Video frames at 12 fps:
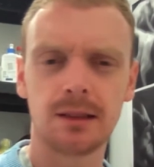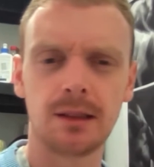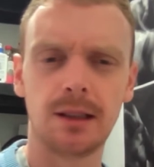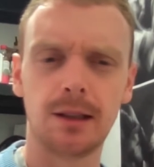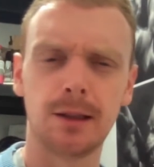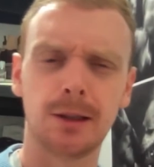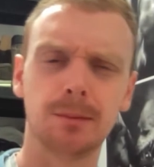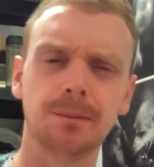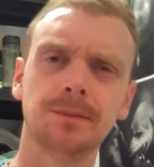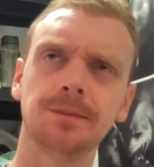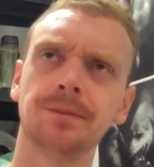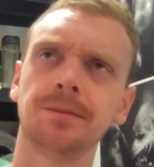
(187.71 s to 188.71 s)

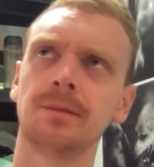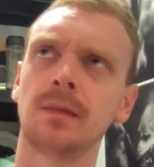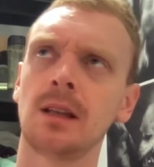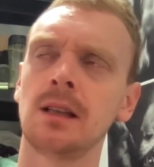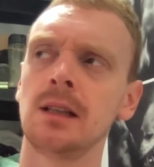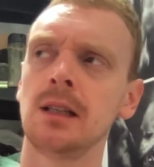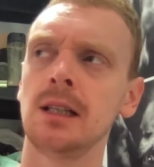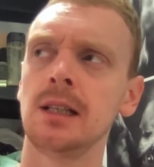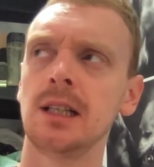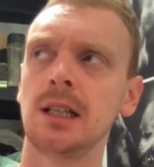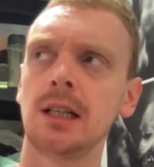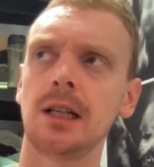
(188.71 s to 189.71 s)

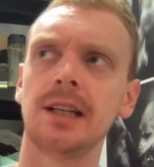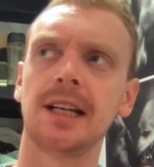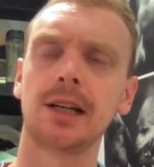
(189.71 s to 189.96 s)
And